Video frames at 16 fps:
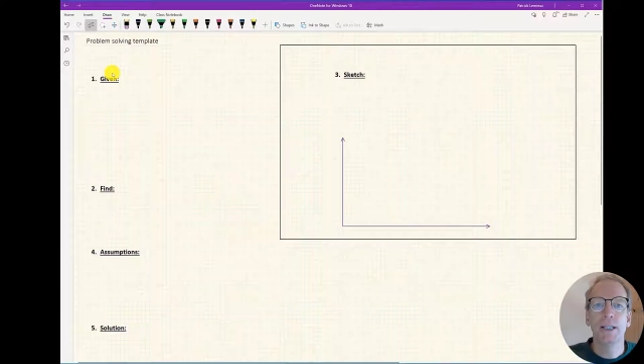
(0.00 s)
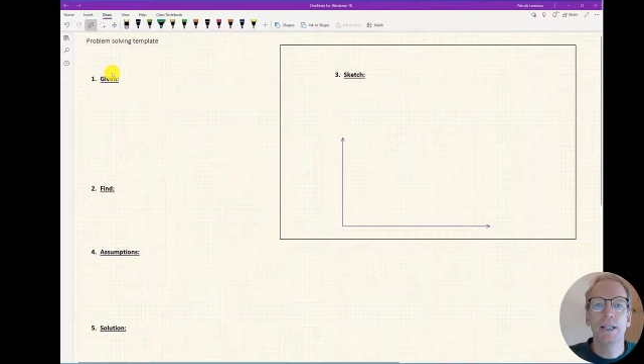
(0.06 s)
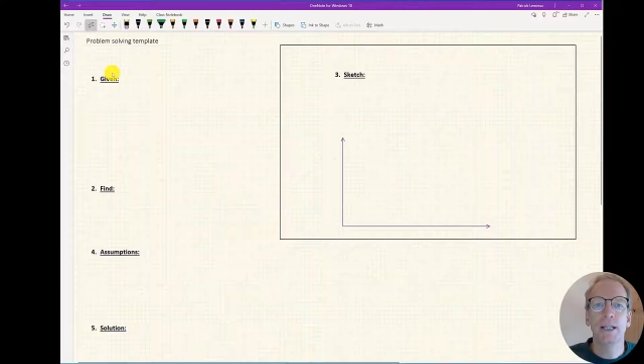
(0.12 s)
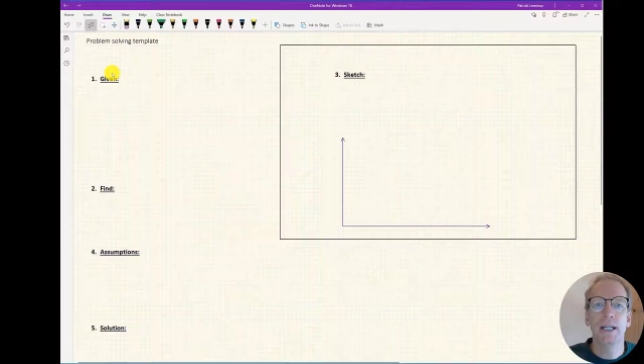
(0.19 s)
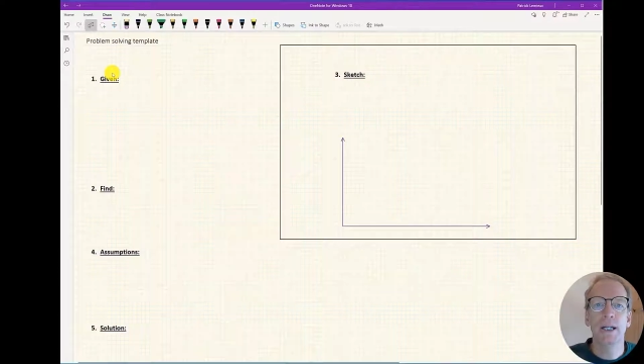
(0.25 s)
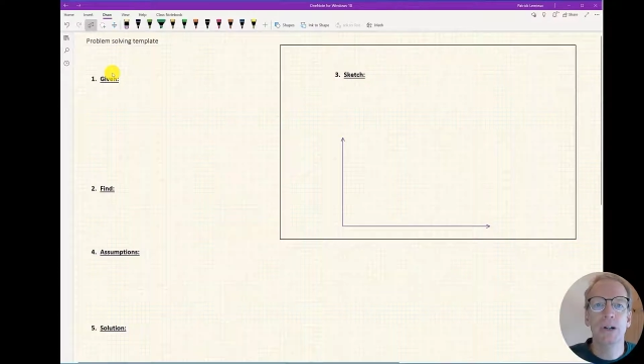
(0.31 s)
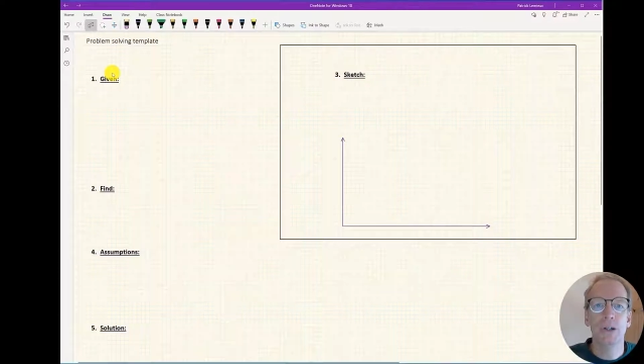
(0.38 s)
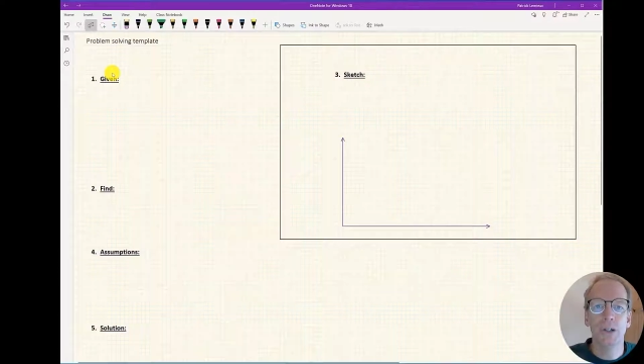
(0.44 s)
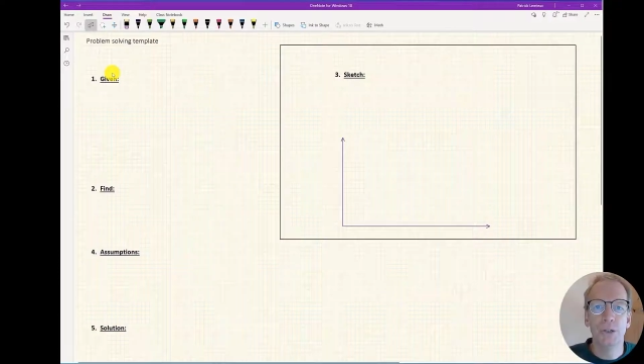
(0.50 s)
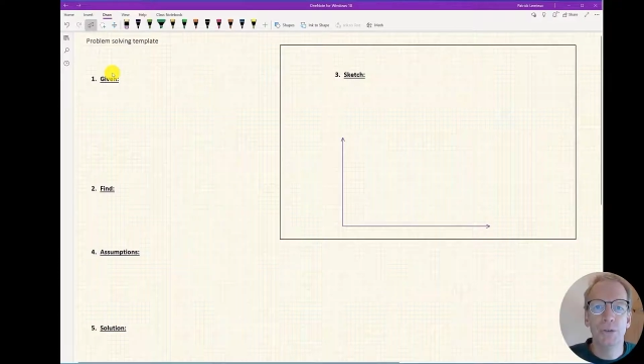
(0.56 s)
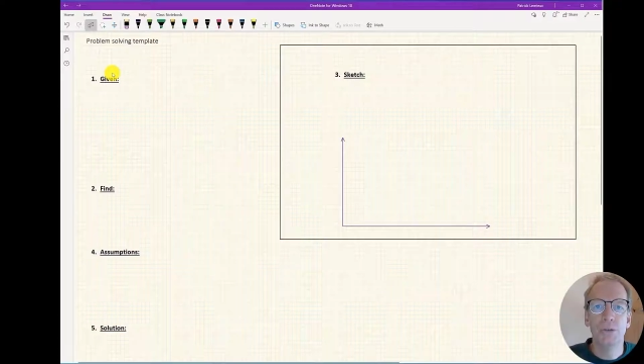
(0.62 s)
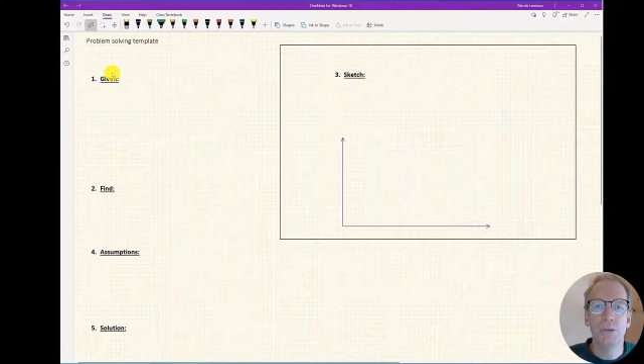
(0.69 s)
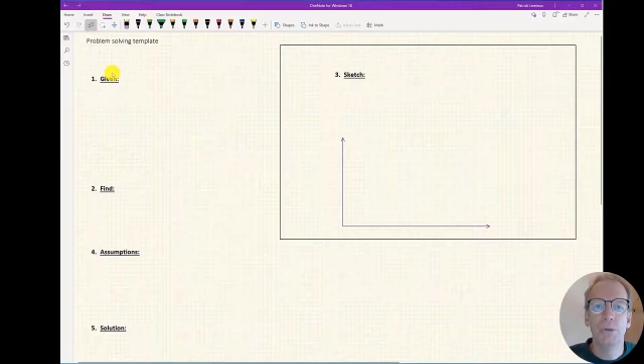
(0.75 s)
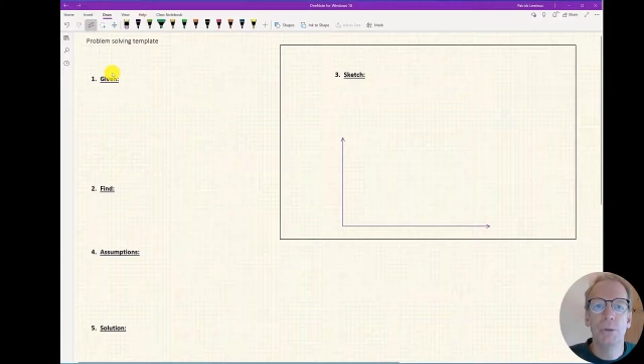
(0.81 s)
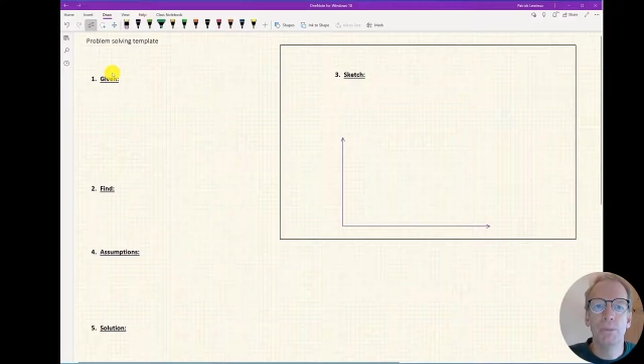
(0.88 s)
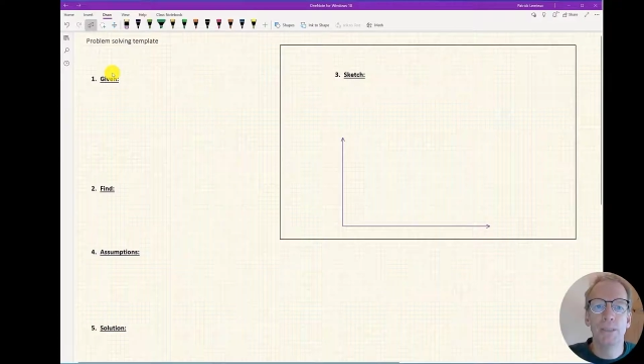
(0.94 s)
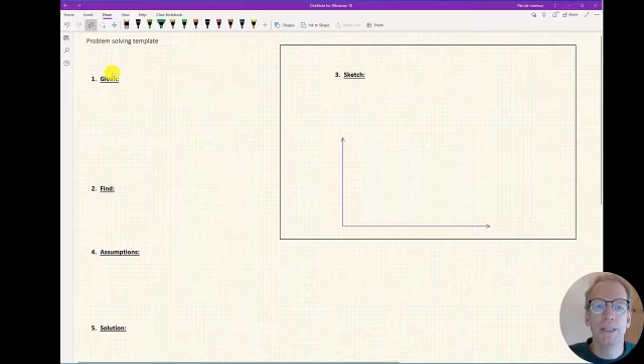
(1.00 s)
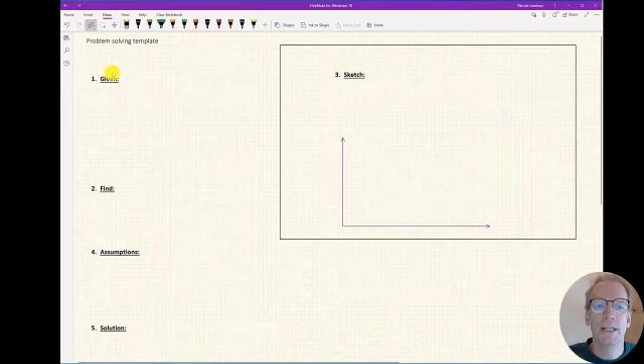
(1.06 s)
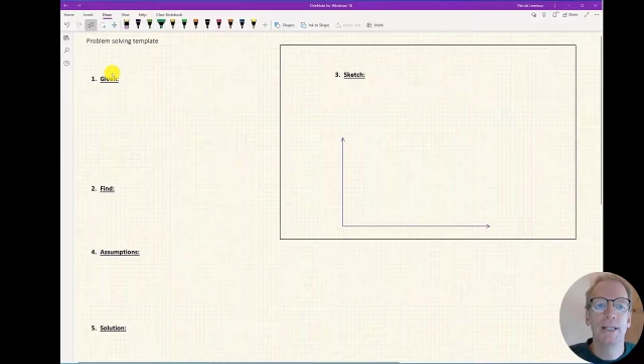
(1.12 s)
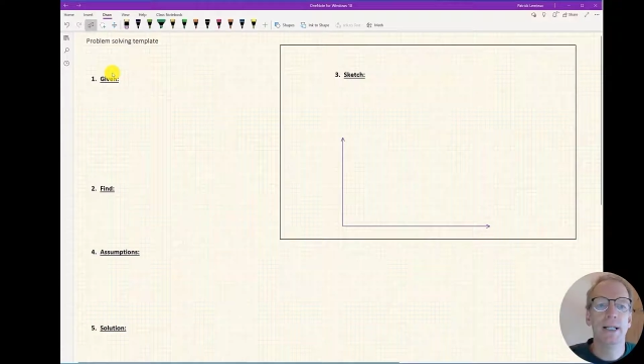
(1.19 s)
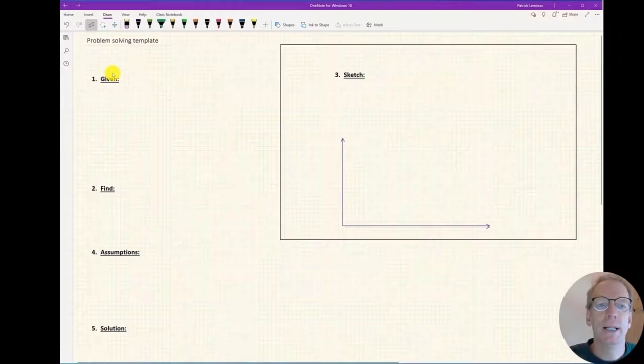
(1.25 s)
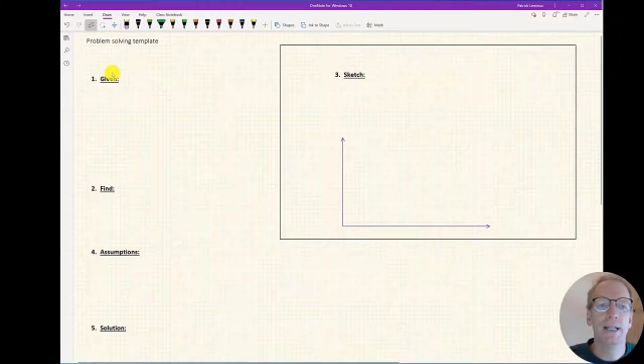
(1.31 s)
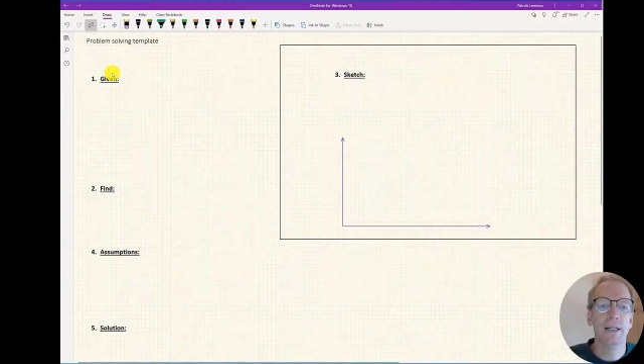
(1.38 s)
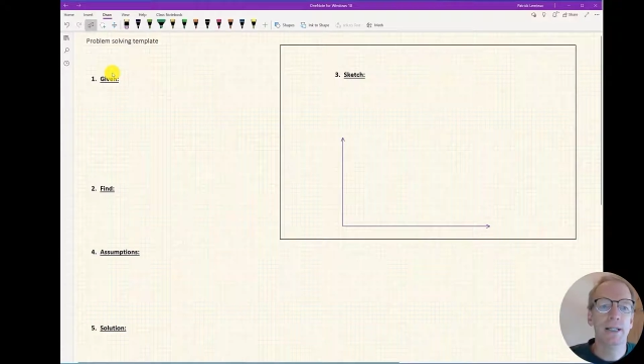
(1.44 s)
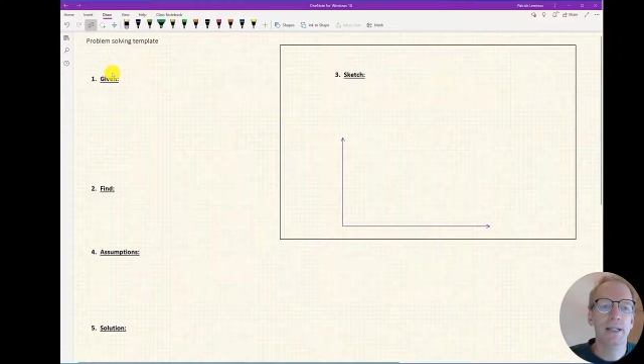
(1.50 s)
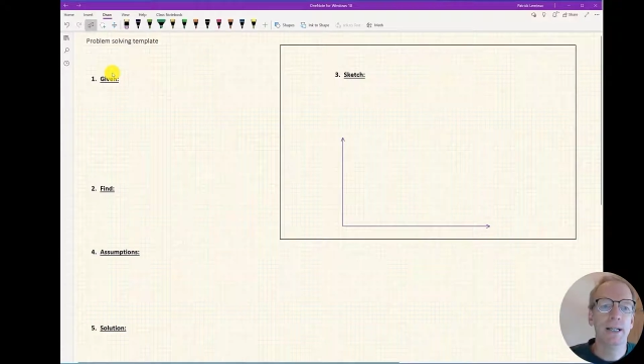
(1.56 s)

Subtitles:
that are used to represent that